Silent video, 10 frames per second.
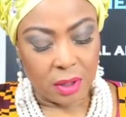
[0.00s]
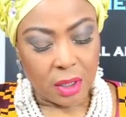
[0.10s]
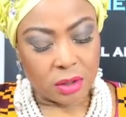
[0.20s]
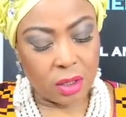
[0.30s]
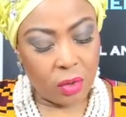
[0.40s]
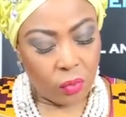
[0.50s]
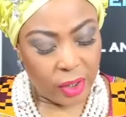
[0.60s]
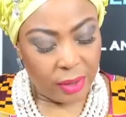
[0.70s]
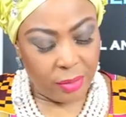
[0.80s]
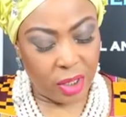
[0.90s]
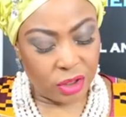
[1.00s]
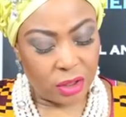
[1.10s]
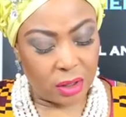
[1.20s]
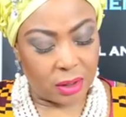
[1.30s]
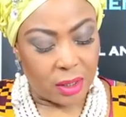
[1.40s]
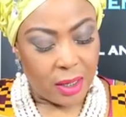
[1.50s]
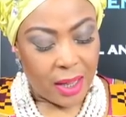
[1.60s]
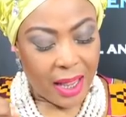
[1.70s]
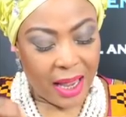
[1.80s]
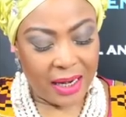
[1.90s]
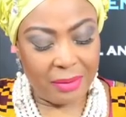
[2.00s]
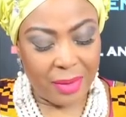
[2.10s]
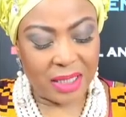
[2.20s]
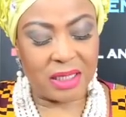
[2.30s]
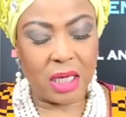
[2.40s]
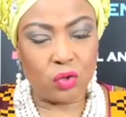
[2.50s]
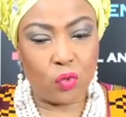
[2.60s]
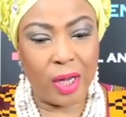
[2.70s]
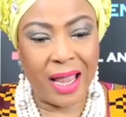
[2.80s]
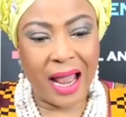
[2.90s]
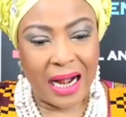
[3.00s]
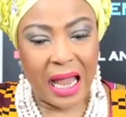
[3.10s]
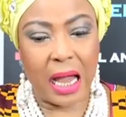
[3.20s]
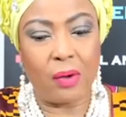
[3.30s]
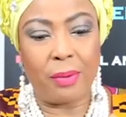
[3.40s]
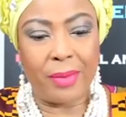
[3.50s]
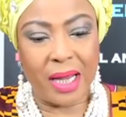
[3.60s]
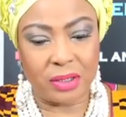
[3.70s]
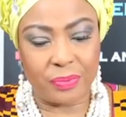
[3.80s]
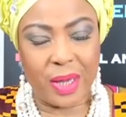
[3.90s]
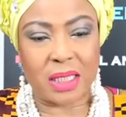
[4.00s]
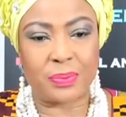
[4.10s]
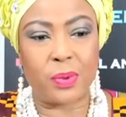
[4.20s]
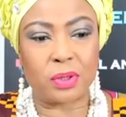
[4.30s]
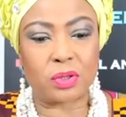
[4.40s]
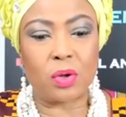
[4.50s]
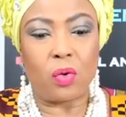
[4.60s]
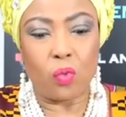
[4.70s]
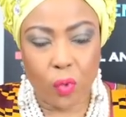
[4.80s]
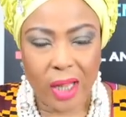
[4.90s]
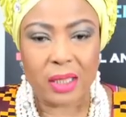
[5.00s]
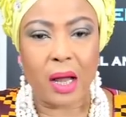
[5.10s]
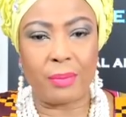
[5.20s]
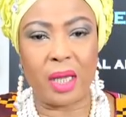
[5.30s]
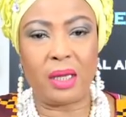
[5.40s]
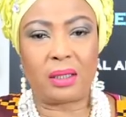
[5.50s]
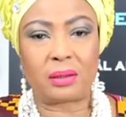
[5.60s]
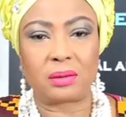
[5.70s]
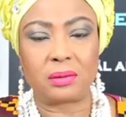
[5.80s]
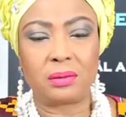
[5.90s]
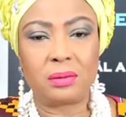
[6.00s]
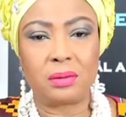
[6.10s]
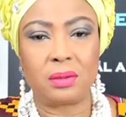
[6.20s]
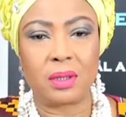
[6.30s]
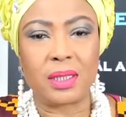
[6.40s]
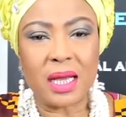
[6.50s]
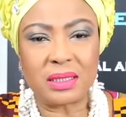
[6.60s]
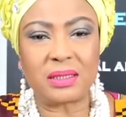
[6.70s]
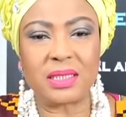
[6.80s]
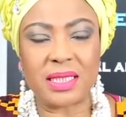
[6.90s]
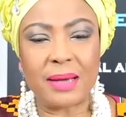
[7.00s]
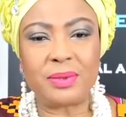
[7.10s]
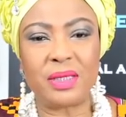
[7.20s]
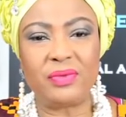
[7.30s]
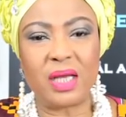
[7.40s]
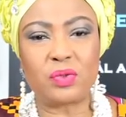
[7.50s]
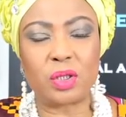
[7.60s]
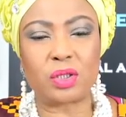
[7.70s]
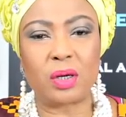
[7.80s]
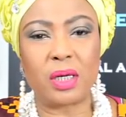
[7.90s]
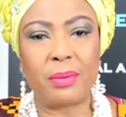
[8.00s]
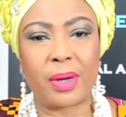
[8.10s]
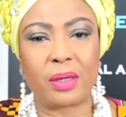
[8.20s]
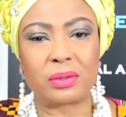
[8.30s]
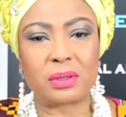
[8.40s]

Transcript: So with emotion, any message we allow our mind to be exposed to will come in. That's the receptiveness we're talking about.